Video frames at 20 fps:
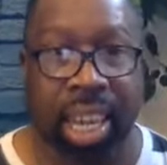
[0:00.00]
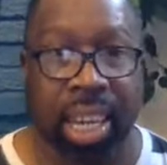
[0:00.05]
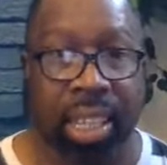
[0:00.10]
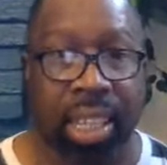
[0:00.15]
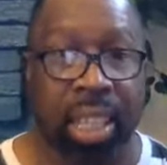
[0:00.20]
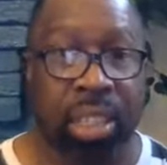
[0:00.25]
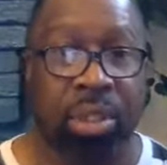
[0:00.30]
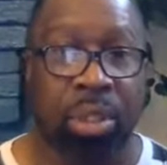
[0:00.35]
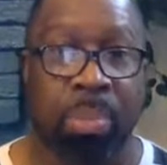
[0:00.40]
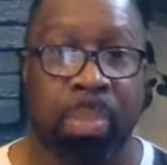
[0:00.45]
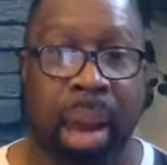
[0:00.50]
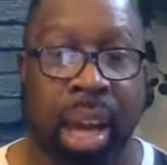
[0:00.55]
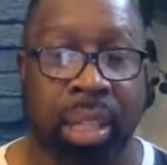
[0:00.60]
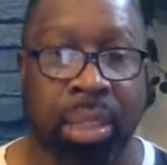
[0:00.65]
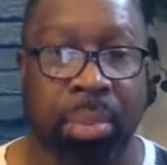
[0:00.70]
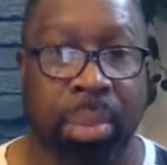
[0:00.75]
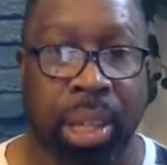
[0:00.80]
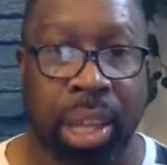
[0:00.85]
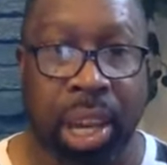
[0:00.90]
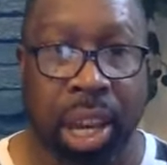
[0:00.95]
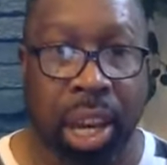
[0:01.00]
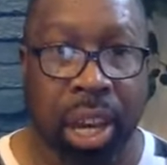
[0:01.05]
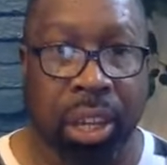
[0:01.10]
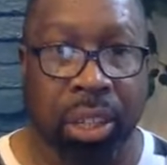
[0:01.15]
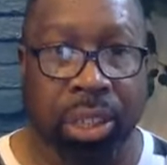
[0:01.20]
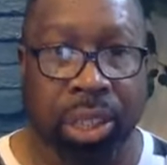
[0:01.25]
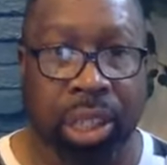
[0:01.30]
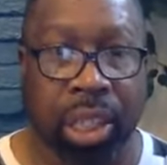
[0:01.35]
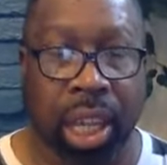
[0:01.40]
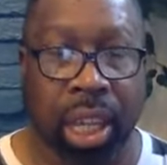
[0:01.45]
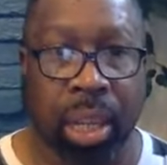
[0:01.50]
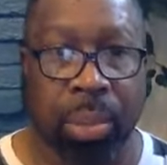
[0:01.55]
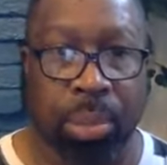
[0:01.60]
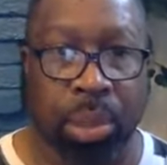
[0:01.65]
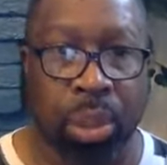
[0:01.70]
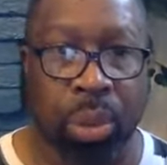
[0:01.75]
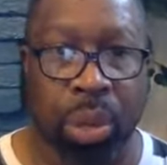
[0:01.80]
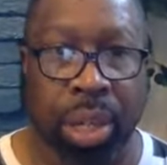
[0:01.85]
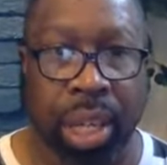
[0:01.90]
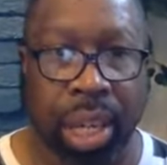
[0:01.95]
This reminds me. Here's Jacob,
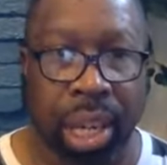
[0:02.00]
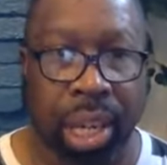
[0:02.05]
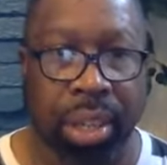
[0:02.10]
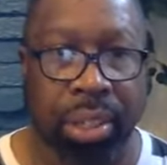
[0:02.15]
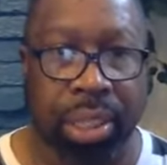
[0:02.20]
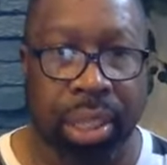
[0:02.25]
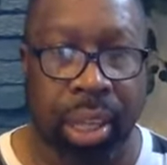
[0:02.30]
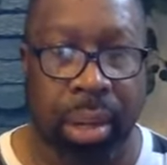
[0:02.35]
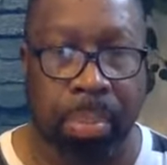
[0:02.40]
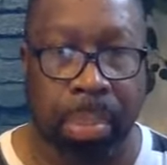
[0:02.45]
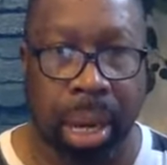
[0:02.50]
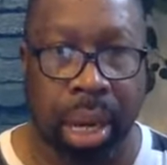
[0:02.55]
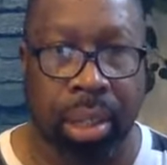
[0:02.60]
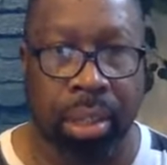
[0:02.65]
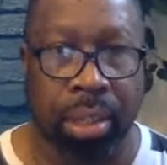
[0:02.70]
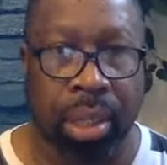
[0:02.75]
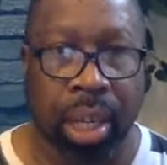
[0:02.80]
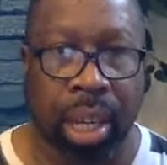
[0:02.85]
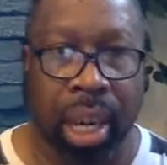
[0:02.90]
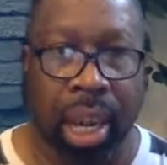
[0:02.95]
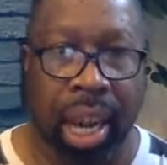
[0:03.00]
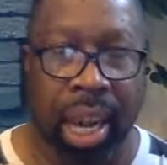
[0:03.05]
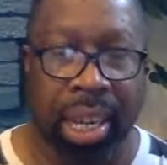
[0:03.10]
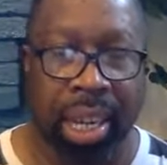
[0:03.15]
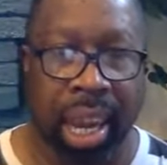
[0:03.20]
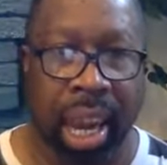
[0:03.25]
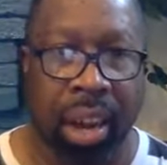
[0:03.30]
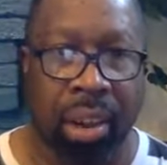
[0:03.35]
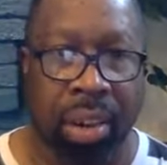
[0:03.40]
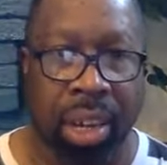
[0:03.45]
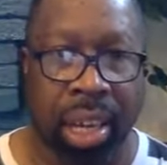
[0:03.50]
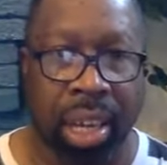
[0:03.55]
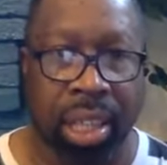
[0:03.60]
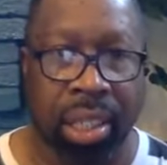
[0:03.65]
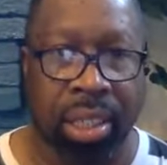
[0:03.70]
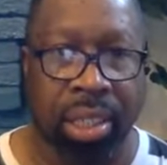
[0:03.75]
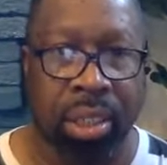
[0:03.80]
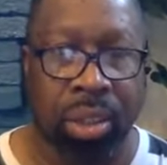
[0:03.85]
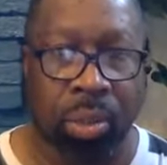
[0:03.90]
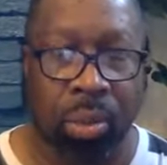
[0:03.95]
20 years in a battle, and now
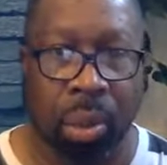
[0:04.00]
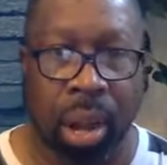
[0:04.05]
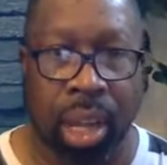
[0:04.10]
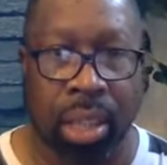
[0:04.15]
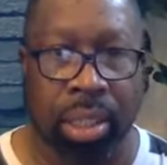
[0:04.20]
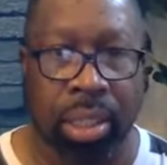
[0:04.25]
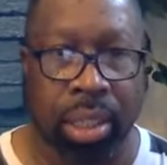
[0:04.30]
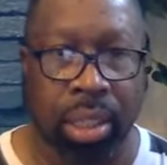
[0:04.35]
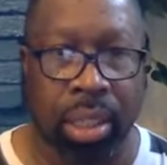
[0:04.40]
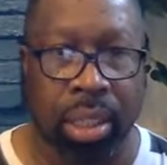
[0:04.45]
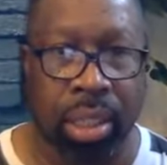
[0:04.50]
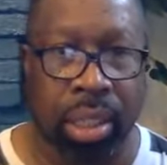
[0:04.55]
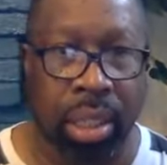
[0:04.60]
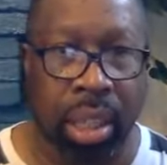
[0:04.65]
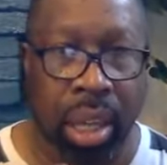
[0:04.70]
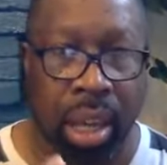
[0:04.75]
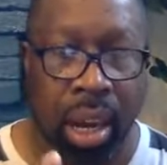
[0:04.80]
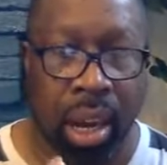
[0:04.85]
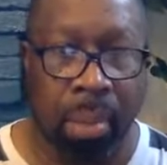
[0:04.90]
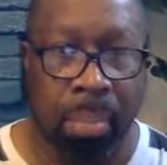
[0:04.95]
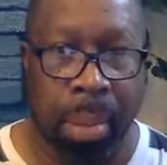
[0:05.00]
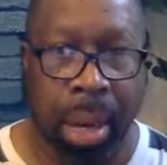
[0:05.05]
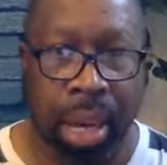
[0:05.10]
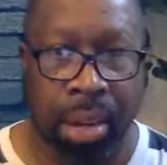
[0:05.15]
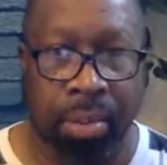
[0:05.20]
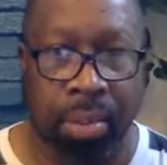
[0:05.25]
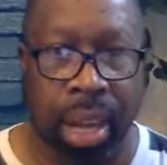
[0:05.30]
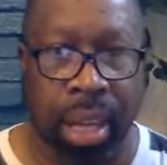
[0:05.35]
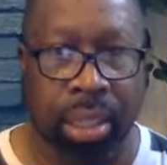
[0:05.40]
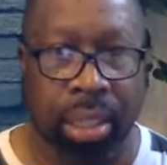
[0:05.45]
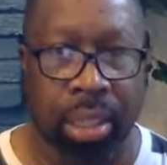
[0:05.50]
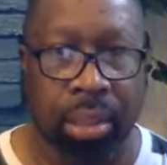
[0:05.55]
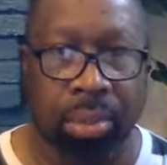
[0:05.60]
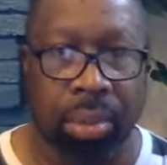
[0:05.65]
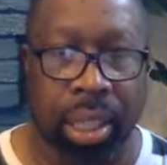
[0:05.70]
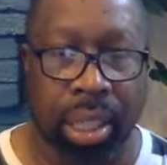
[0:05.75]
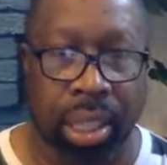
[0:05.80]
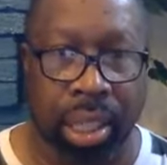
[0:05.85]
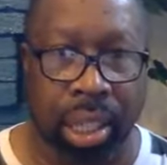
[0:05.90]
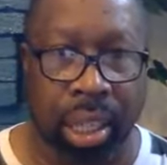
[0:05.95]
he's wrestling. A man wrestled
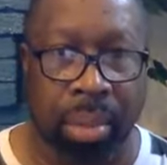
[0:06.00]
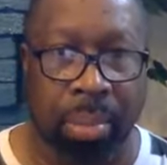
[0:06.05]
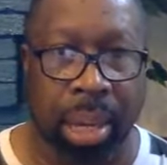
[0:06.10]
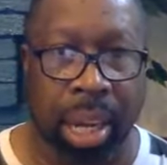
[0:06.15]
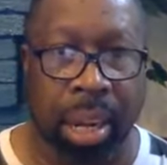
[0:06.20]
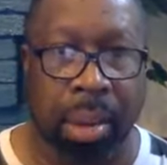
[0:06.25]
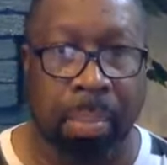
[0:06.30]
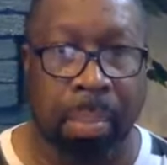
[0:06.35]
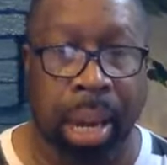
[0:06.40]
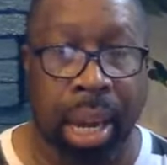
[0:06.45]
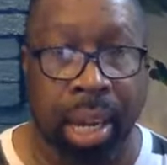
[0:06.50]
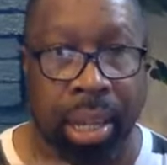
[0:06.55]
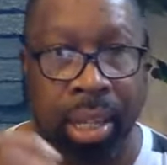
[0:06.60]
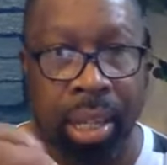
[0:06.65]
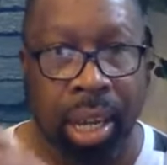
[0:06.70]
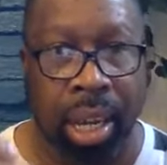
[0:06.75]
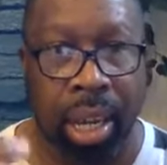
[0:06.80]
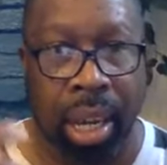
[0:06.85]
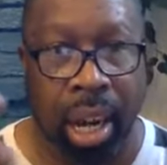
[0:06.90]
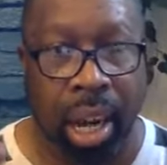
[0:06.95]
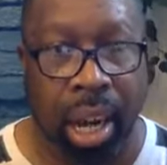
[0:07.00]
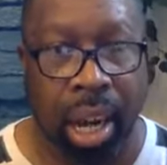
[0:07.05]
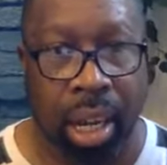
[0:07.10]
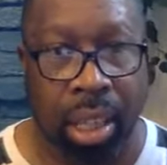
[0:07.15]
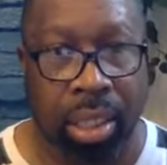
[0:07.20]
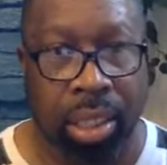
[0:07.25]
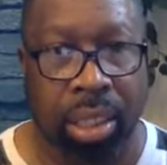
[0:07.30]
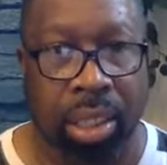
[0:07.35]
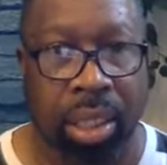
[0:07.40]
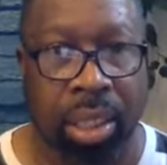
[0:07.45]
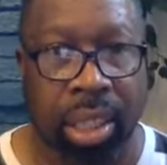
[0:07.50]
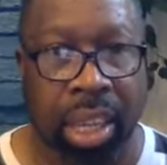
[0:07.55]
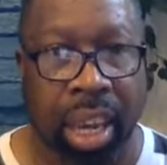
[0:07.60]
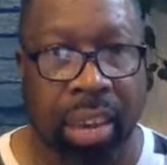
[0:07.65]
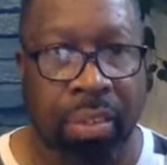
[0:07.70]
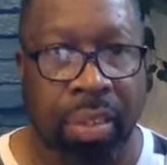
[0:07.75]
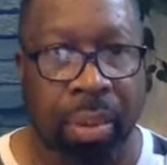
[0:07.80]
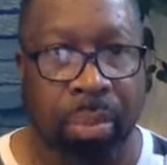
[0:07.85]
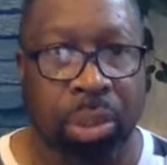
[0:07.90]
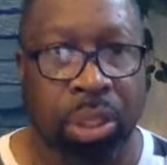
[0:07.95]
with him, and a man uh,
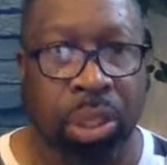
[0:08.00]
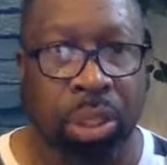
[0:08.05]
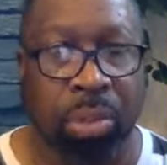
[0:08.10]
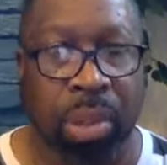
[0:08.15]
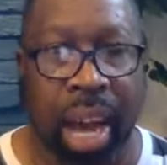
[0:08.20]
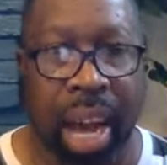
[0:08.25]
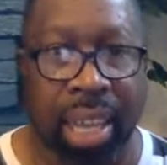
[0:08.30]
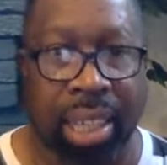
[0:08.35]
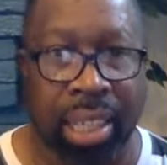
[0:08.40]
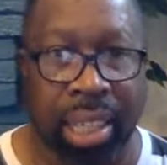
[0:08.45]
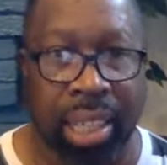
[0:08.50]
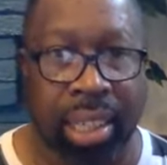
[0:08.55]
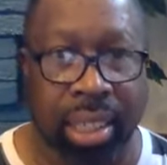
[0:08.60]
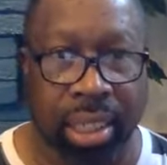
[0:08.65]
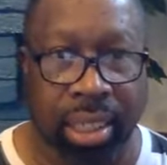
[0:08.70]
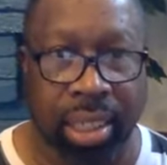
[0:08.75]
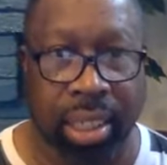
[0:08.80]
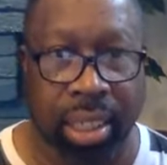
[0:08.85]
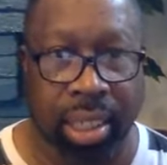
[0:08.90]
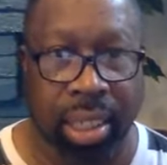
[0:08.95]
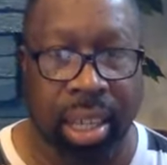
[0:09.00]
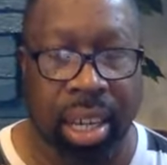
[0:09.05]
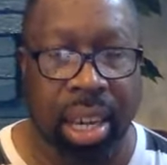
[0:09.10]
gave him true identity.